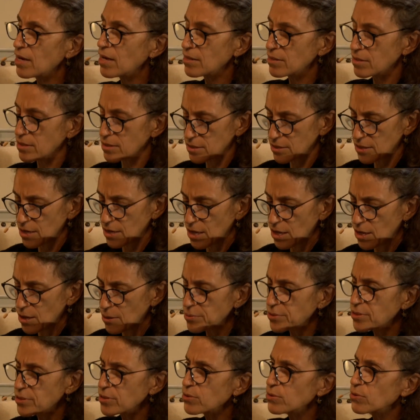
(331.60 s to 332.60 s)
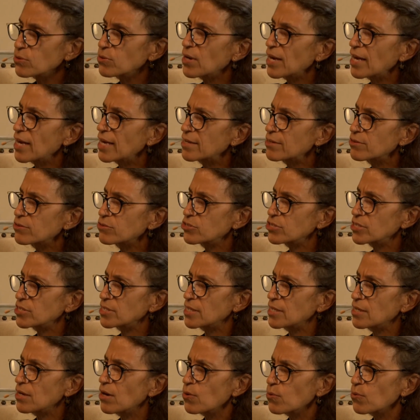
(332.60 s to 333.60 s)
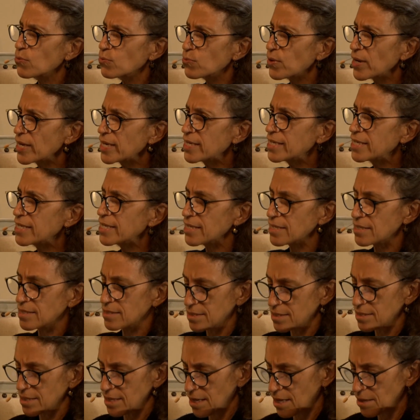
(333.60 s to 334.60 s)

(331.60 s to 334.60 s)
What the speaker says: color, pure energy, radiant